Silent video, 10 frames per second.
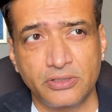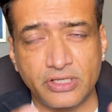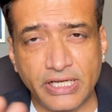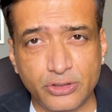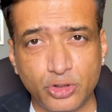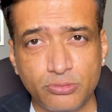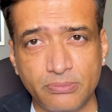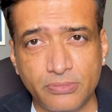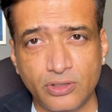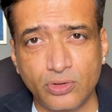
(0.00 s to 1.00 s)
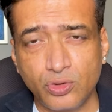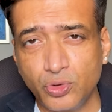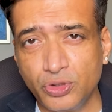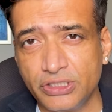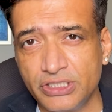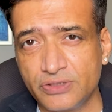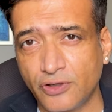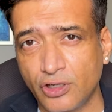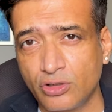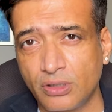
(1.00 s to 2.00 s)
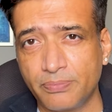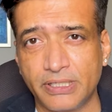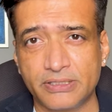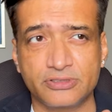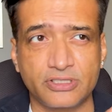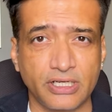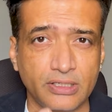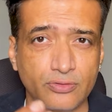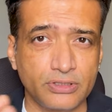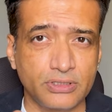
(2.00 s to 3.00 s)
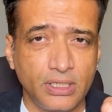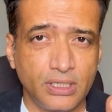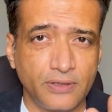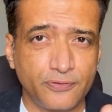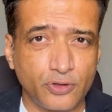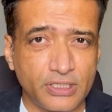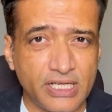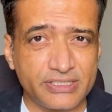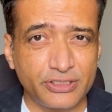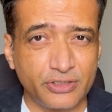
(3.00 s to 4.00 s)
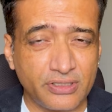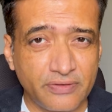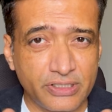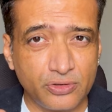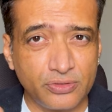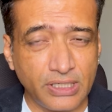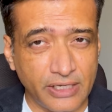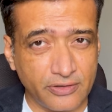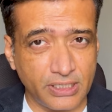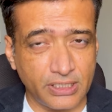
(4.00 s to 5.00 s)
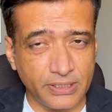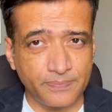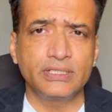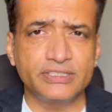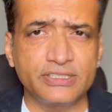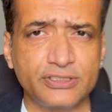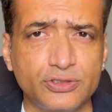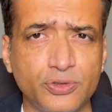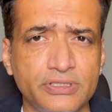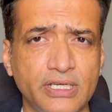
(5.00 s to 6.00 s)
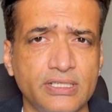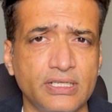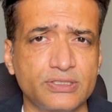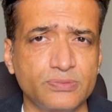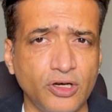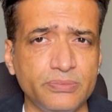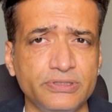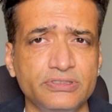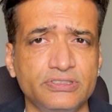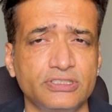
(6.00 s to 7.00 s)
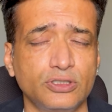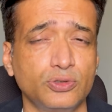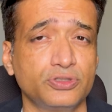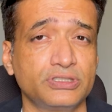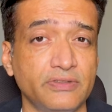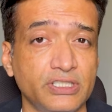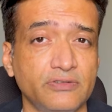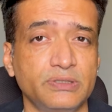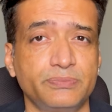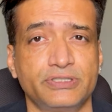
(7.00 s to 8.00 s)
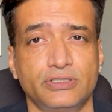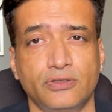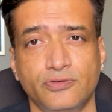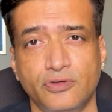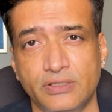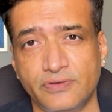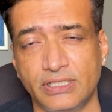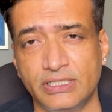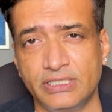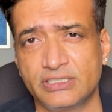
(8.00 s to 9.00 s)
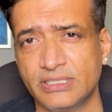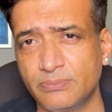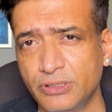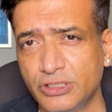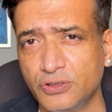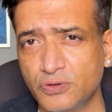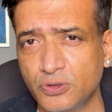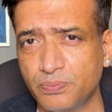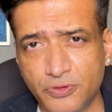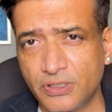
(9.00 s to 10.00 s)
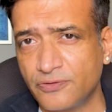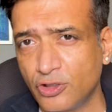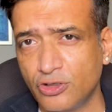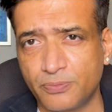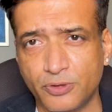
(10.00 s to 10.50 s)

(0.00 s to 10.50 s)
trying to remember who needs follow-up and struggle with forecasting your revenue accurately. Research shows that small businesses lose 71% of qualified leads simply due to poor follow-up